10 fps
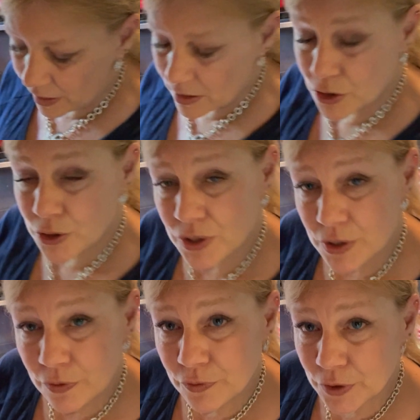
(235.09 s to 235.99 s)
is just
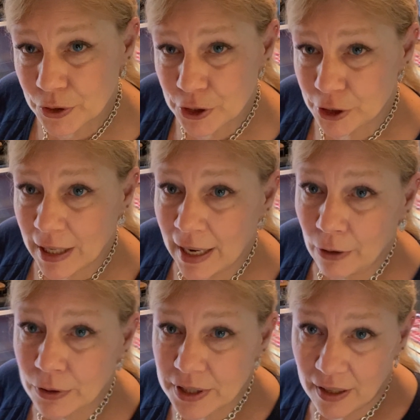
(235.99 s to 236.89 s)
filter
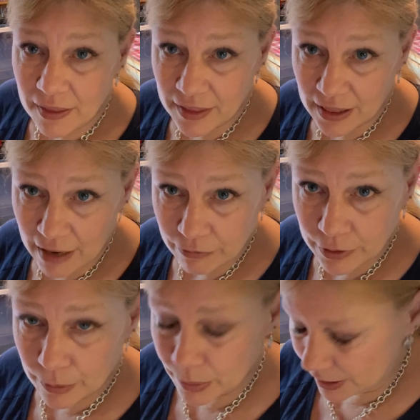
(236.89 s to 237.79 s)
out the
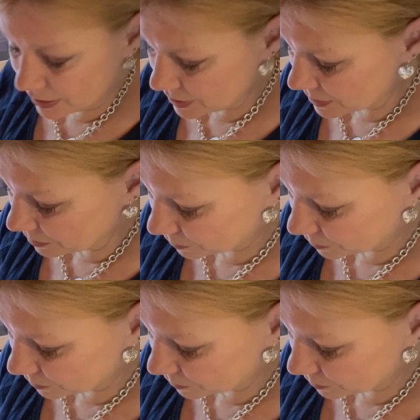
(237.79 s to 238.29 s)
lavender buds.